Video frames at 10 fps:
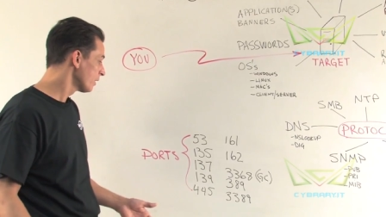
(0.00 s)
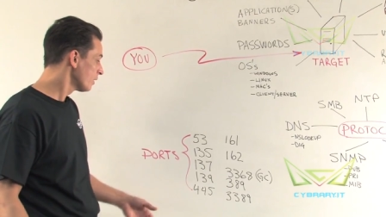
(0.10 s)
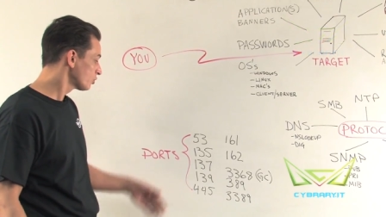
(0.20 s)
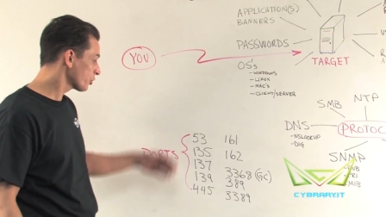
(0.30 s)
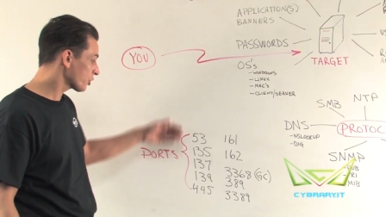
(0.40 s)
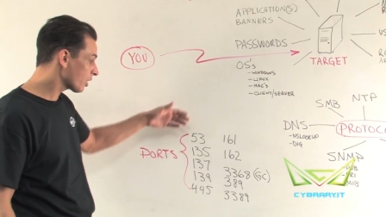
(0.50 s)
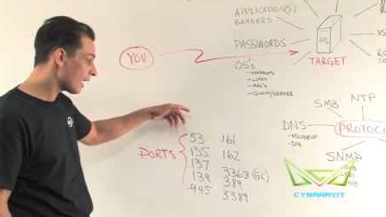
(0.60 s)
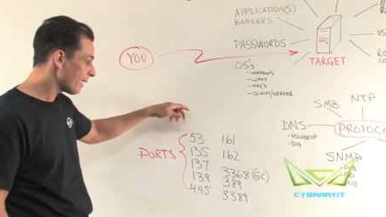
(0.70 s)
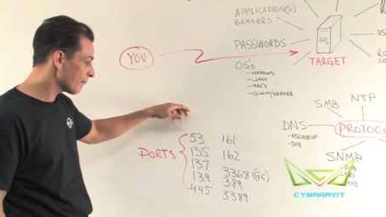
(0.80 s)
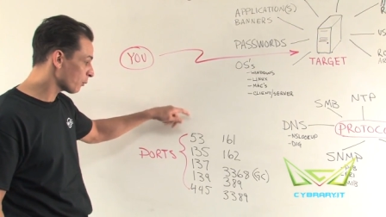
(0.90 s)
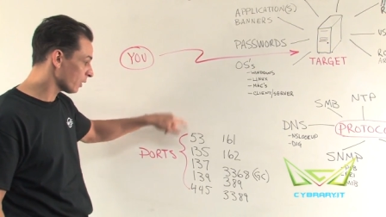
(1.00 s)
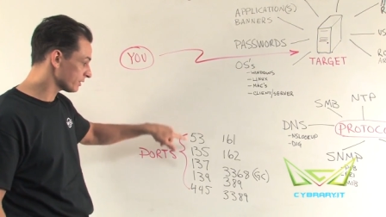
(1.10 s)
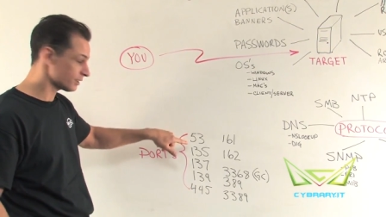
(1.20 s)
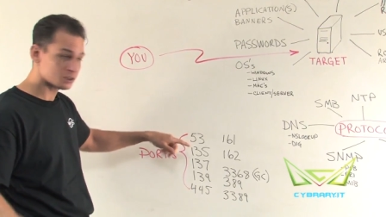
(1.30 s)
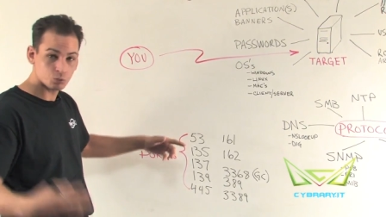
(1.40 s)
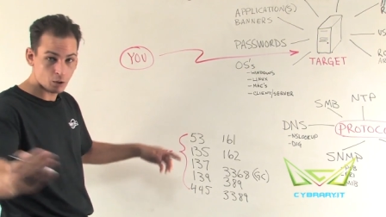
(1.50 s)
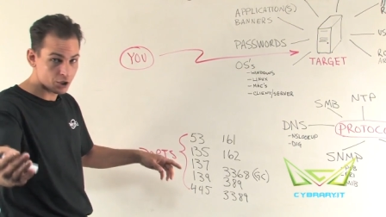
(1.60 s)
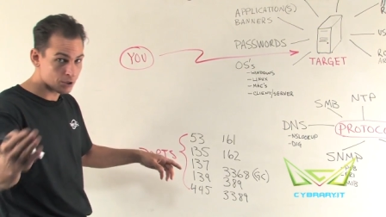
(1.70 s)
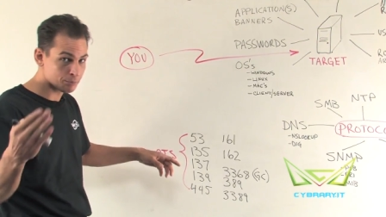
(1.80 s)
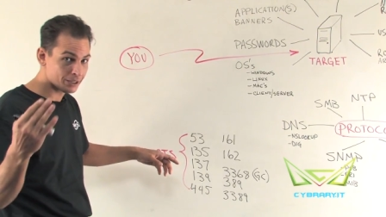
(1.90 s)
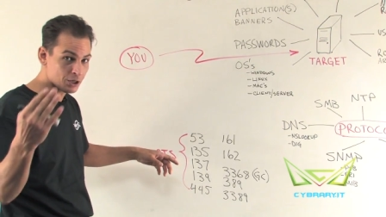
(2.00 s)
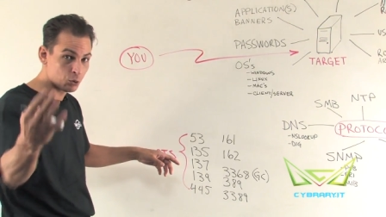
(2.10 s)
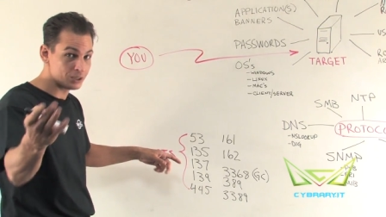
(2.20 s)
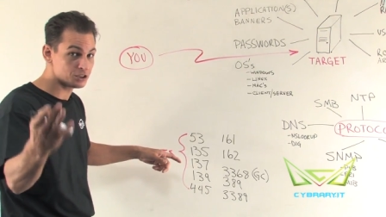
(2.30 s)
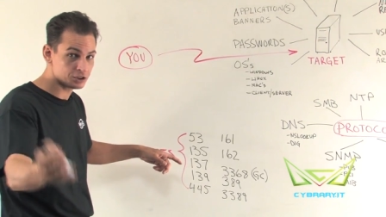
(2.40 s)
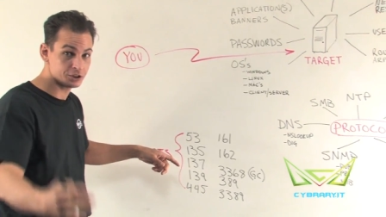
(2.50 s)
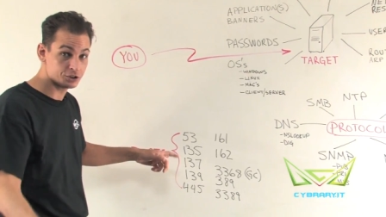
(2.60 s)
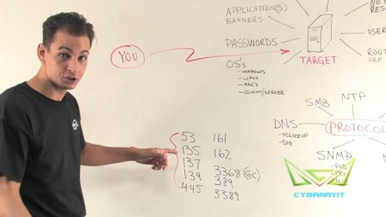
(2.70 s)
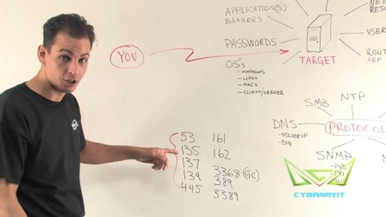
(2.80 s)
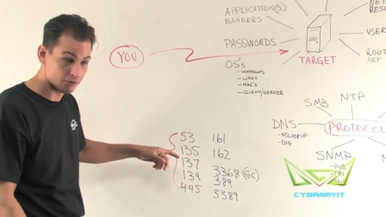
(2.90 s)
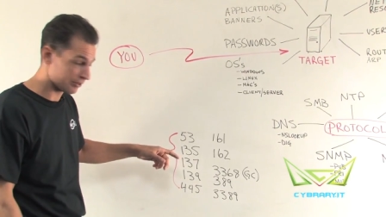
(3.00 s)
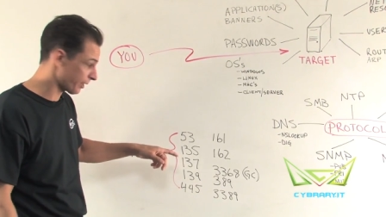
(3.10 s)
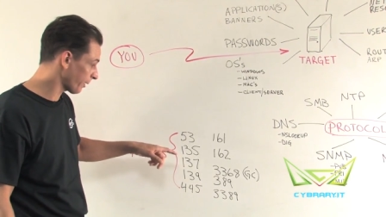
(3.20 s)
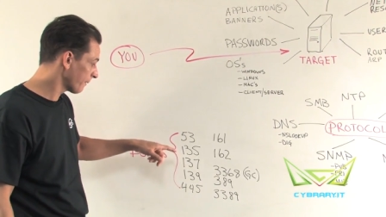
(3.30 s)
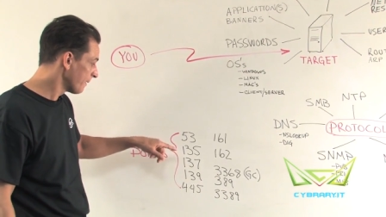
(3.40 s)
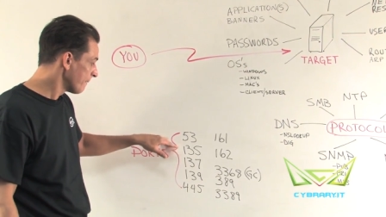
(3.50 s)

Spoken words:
So your common ones, this is where you can play quiz to yourself here.